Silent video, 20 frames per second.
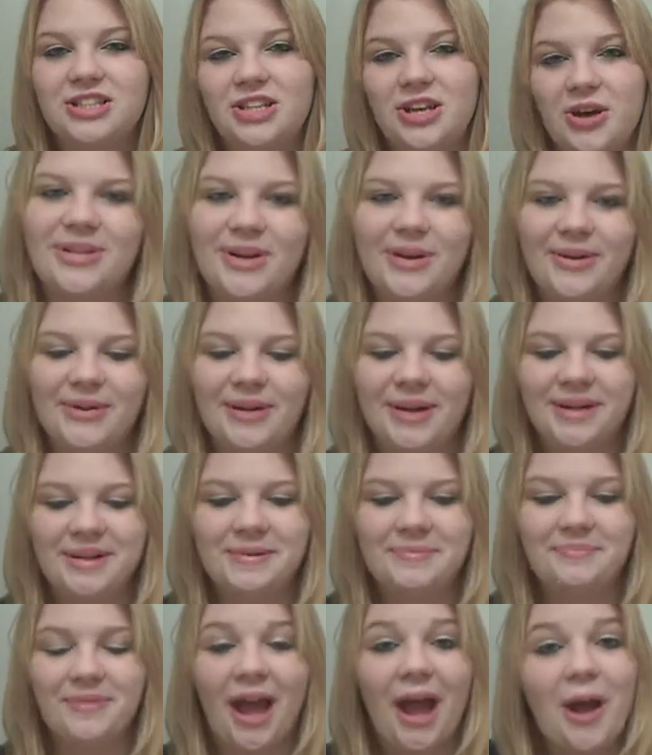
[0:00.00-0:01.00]
So
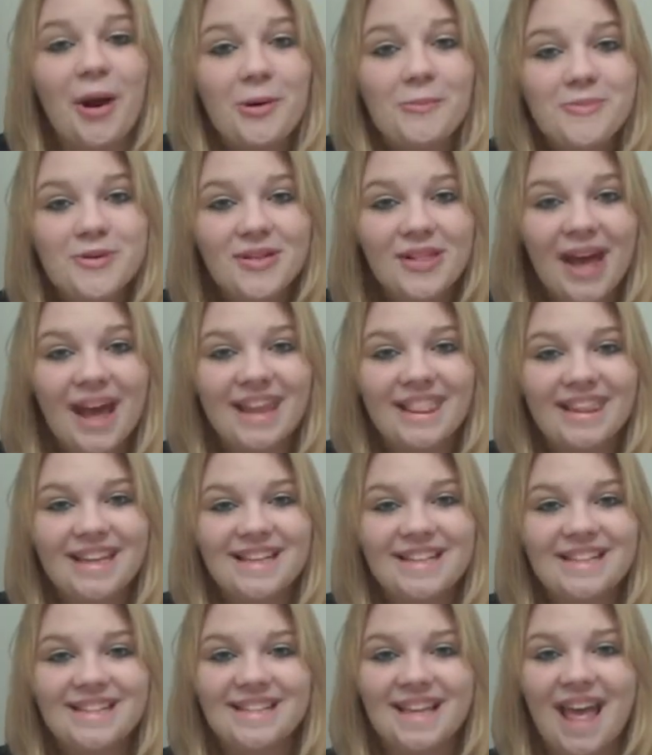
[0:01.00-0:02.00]
I hope you like
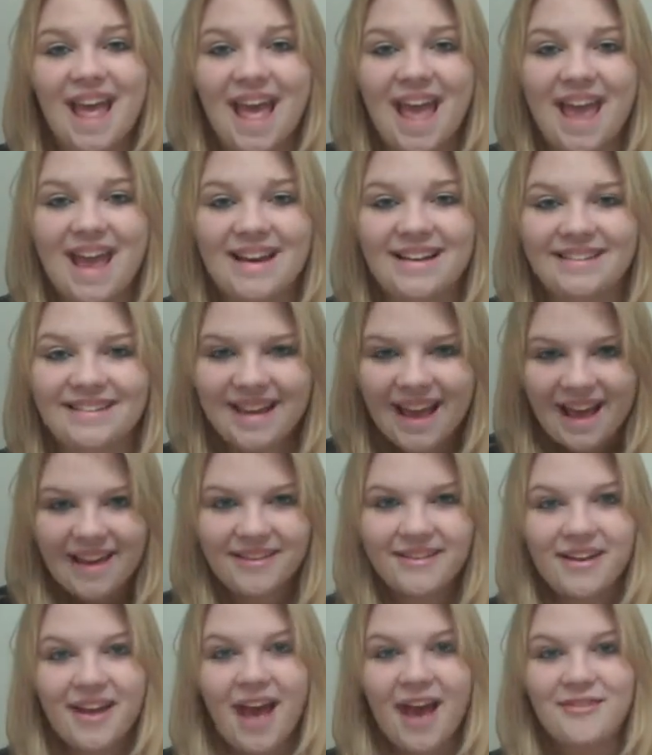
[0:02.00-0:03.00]
this, and yeah,
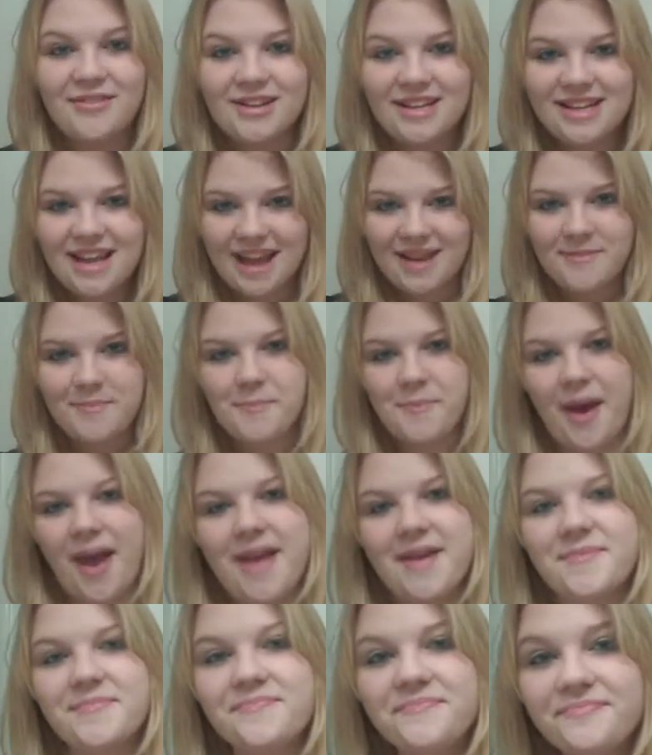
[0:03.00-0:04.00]
have a good day.
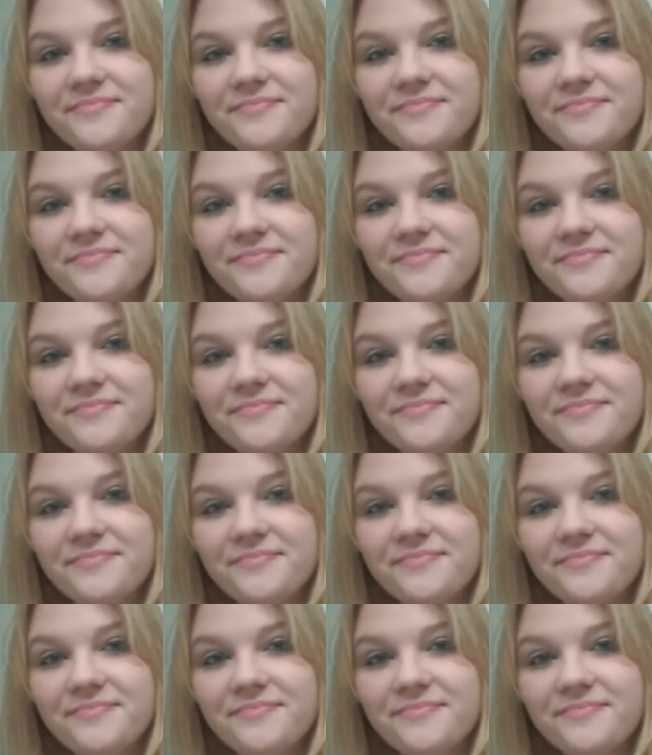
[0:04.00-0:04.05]
Bye.